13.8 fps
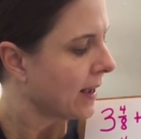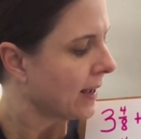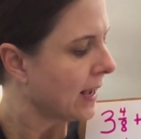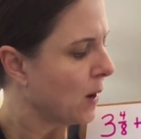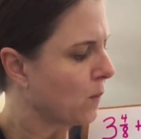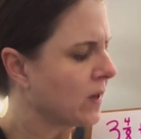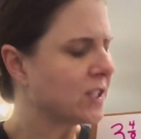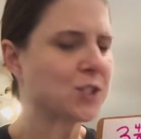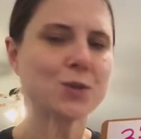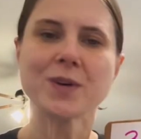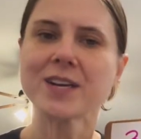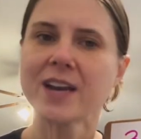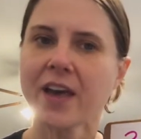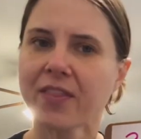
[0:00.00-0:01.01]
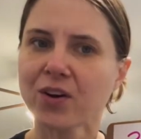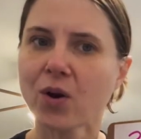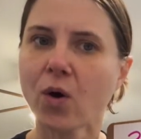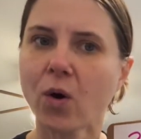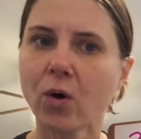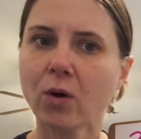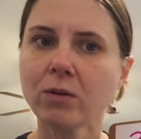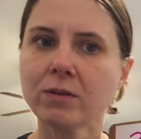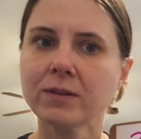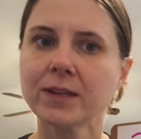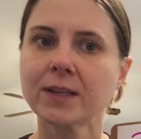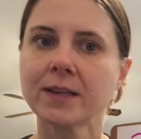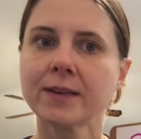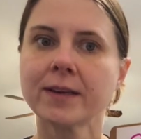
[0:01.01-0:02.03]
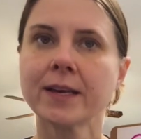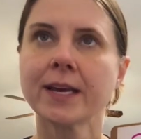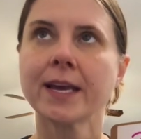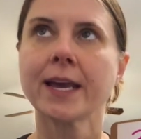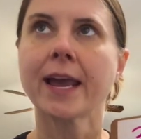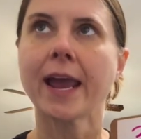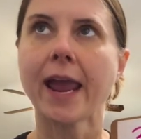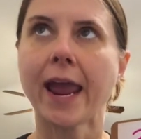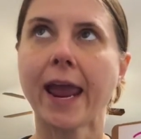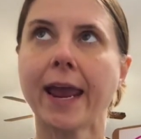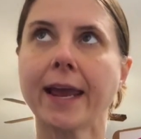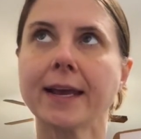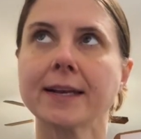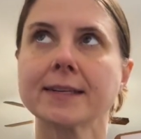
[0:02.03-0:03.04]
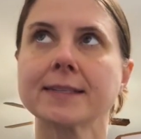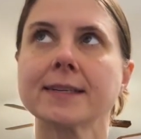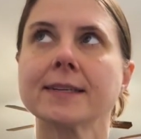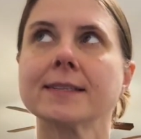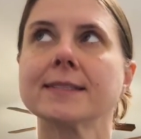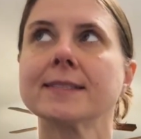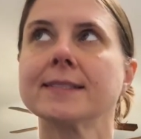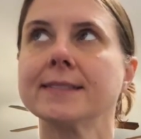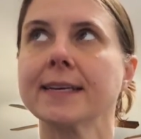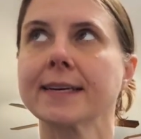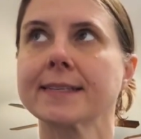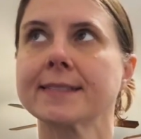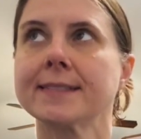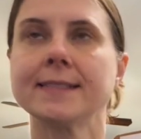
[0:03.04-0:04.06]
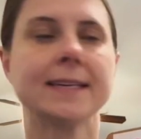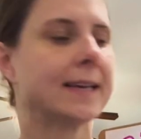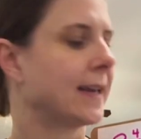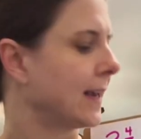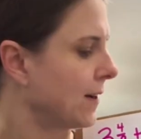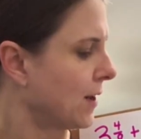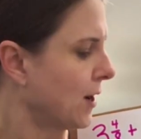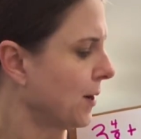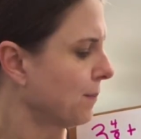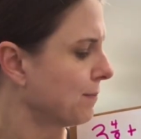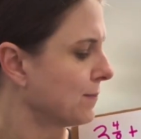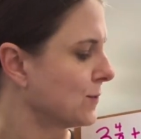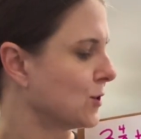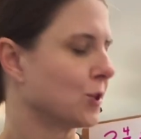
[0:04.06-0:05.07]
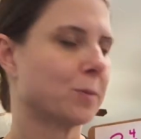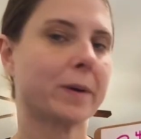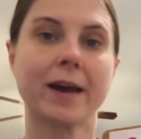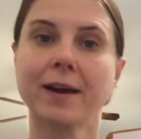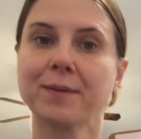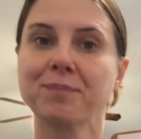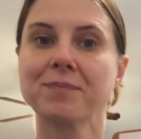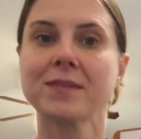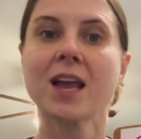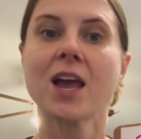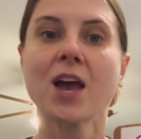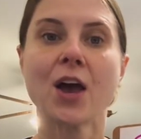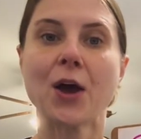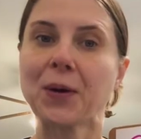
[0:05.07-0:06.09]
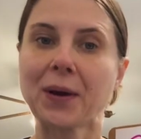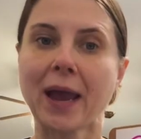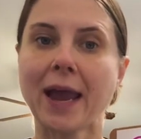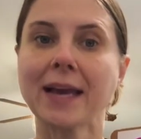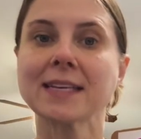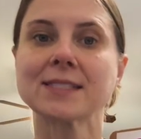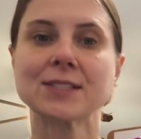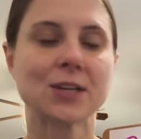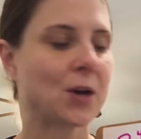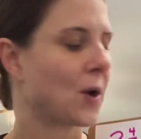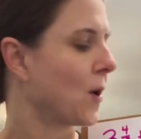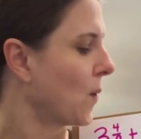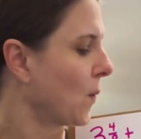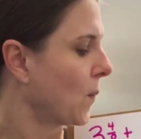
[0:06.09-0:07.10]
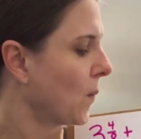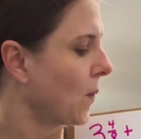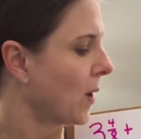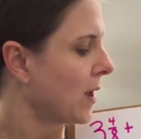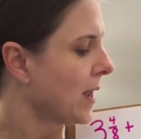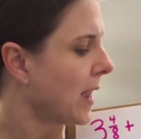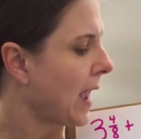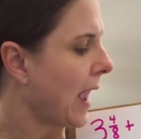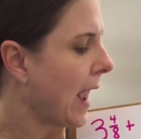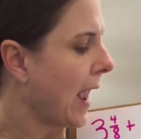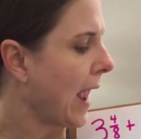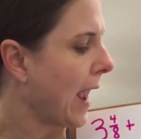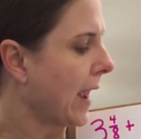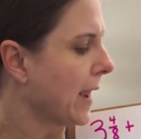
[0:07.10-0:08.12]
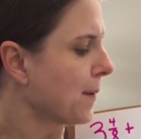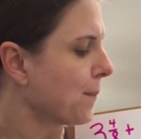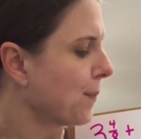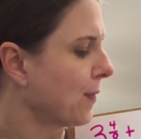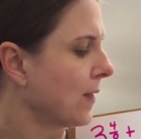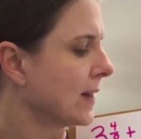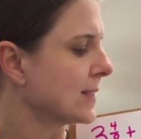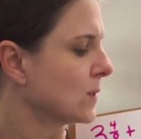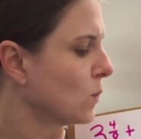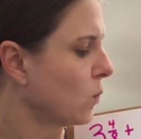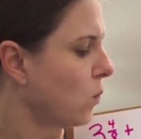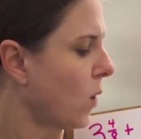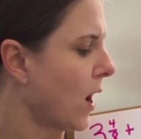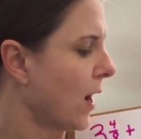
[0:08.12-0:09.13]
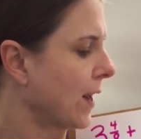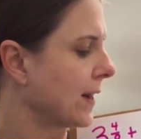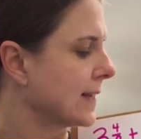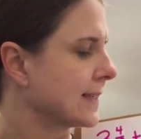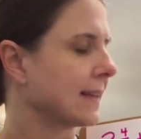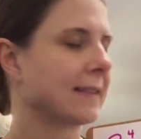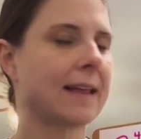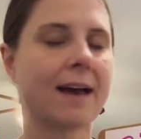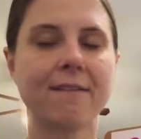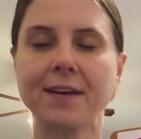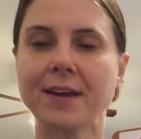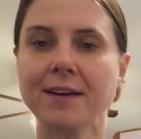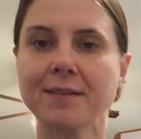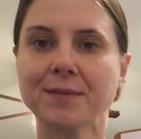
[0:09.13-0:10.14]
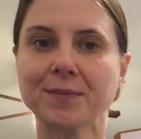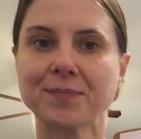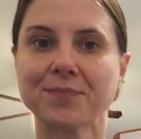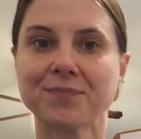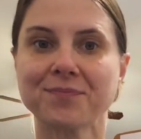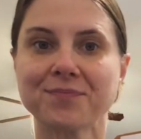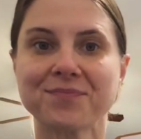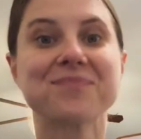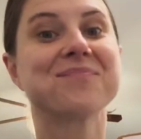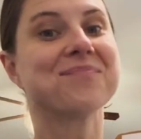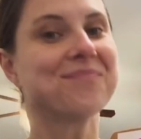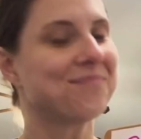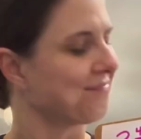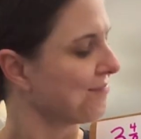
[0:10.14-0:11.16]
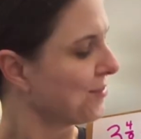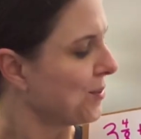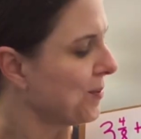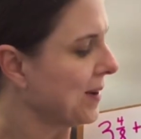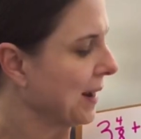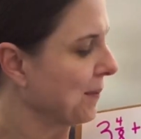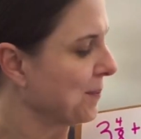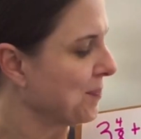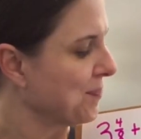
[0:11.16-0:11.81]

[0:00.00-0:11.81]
Can we do another whole? 8, 16, oh, too big. Okay, so 8 plus what is 11? 3.